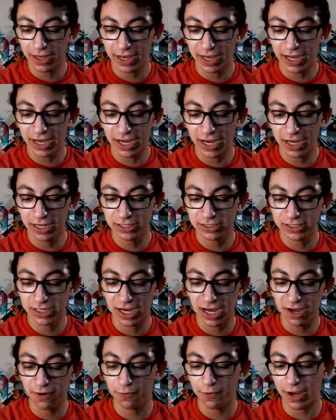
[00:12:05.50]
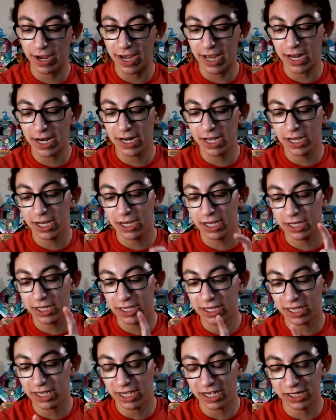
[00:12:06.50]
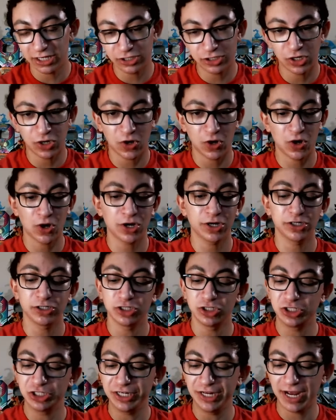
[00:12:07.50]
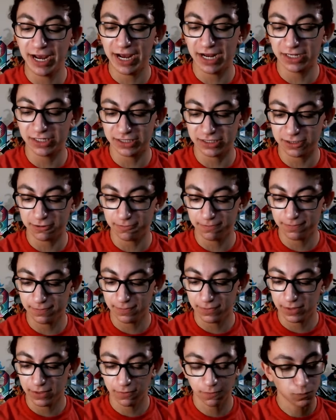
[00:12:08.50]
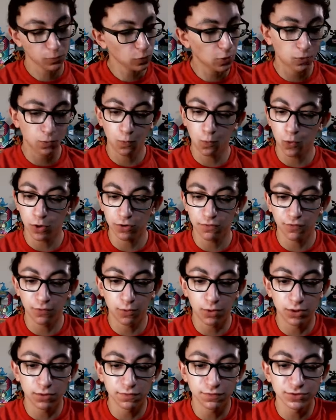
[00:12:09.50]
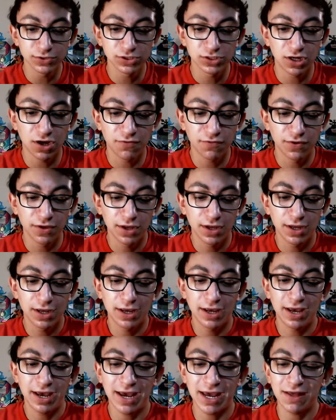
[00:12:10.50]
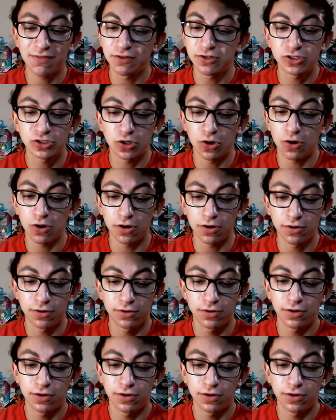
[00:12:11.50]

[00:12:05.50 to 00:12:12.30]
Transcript: a Tyran Itar GX. Wonderful, wonderful stuff. And the star,